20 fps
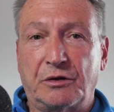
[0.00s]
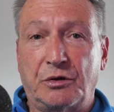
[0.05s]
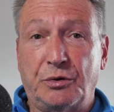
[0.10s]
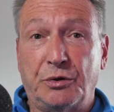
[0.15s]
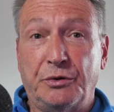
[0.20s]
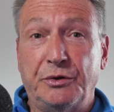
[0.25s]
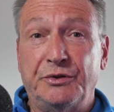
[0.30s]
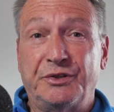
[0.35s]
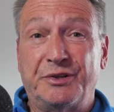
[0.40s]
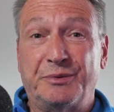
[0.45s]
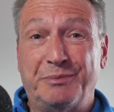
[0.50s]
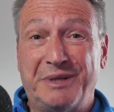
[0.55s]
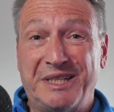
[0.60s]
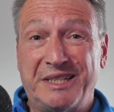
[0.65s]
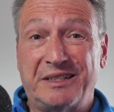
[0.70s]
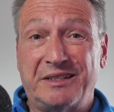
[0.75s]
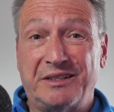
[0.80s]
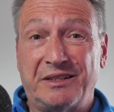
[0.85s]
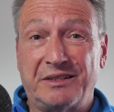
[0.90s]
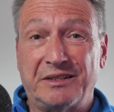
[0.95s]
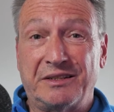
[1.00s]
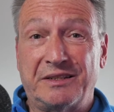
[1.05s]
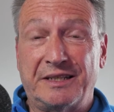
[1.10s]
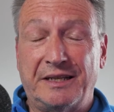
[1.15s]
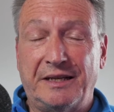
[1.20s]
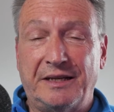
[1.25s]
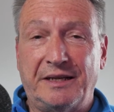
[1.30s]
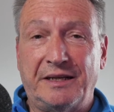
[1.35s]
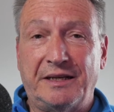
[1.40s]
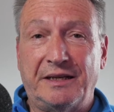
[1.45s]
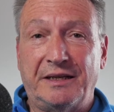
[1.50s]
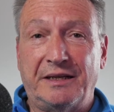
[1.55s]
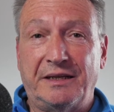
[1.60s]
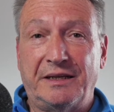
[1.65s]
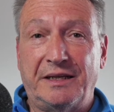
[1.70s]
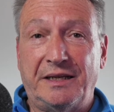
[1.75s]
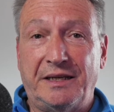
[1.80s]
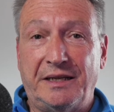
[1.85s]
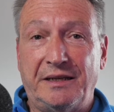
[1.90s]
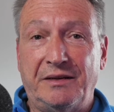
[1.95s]
cruise missiles hitting
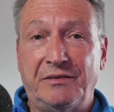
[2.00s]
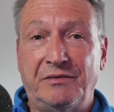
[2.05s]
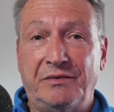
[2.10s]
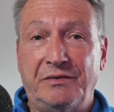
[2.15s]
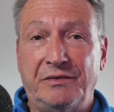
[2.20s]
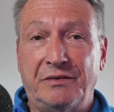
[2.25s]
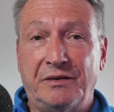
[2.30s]
Kyiv,